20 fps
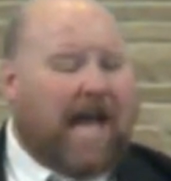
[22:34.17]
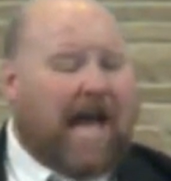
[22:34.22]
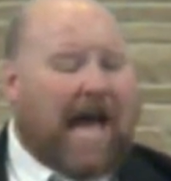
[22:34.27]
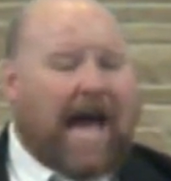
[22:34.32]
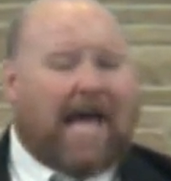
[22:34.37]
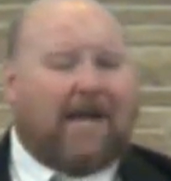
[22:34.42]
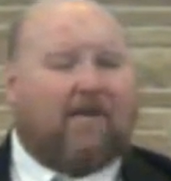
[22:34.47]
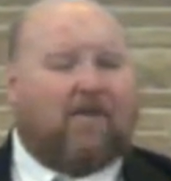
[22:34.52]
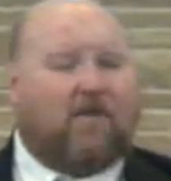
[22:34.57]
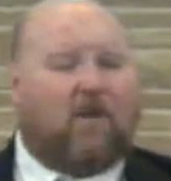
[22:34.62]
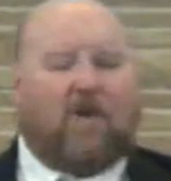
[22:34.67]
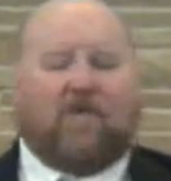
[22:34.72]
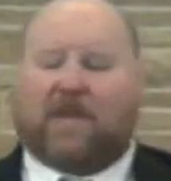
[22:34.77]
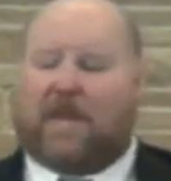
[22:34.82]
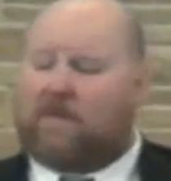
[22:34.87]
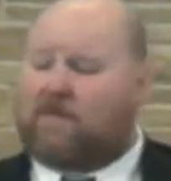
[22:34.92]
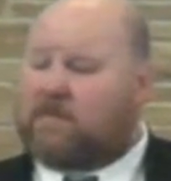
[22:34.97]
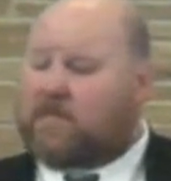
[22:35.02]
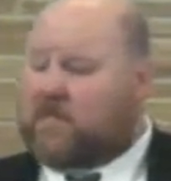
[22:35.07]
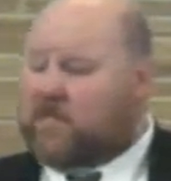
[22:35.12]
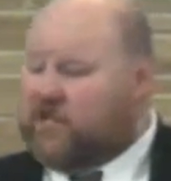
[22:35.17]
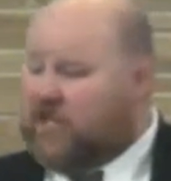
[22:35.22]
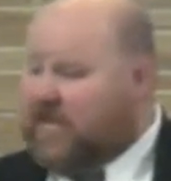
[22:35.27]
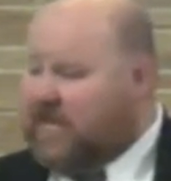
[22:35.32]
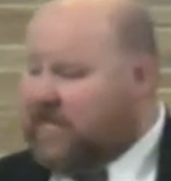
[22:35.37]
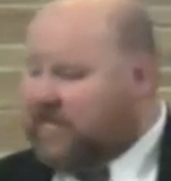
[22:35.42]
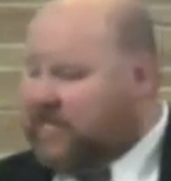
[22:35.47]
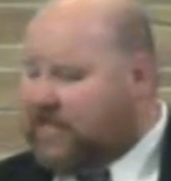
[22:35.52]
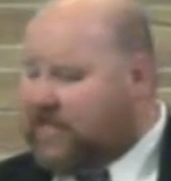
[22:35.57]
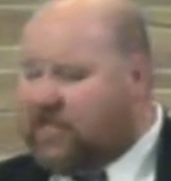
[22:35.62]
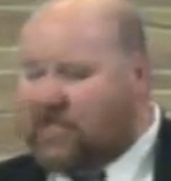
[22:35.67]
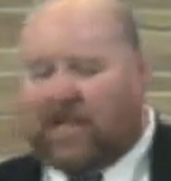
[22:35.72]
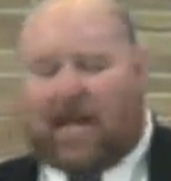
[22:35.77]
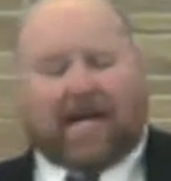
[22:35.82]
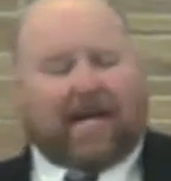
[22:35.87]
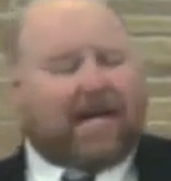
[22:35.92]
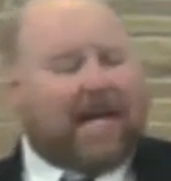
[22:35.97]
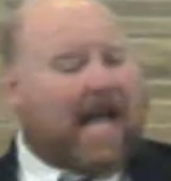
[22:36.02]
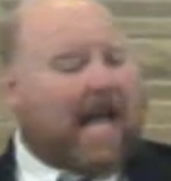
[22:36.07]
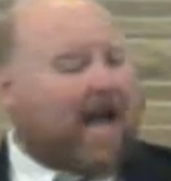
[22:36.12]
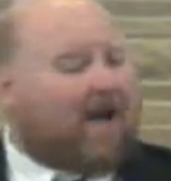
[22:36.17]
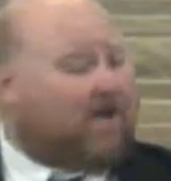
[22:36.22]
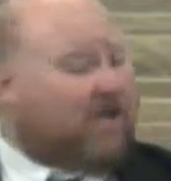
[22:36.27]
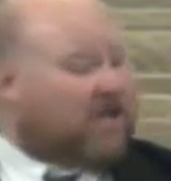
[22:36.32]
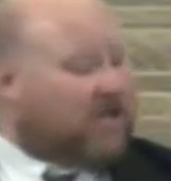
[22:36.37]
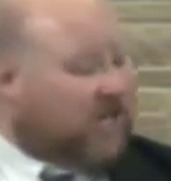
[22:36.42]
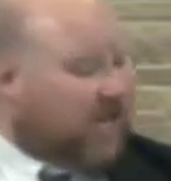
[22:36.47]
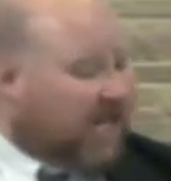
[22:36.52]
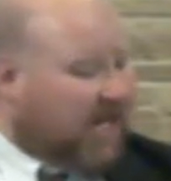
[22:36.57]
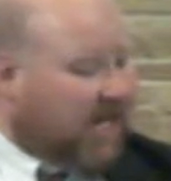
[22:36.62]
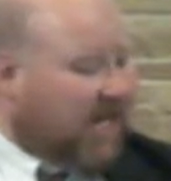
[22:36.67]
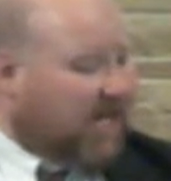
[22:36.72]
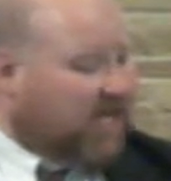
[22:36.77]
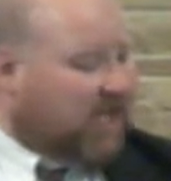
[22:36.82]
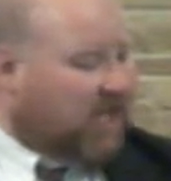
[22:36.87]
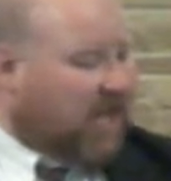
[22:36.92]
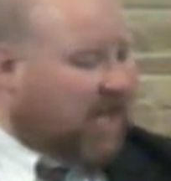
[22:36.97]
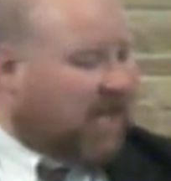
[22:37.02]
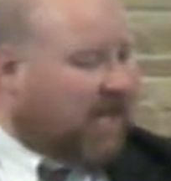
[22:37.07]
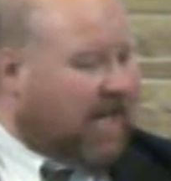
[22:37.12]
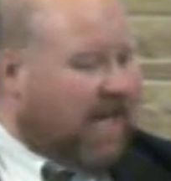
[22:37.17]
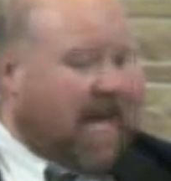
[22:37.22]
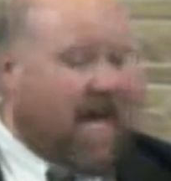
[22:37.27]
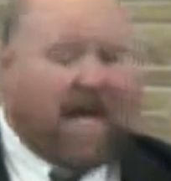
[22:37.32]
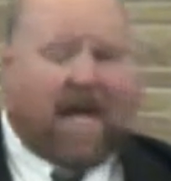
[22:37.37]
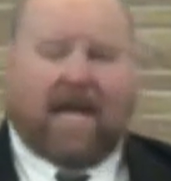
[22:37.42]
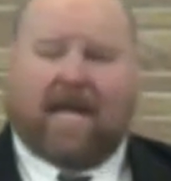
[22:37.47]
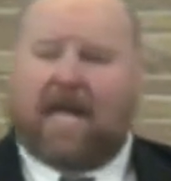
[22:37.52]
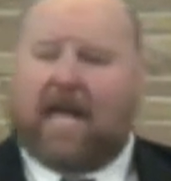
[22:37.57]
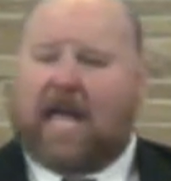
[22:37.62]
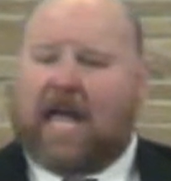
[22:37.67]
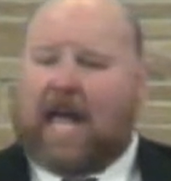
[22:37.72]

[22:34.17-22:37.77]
I don't know if he was a cheese enchilada guy or a chicken enchilada guy.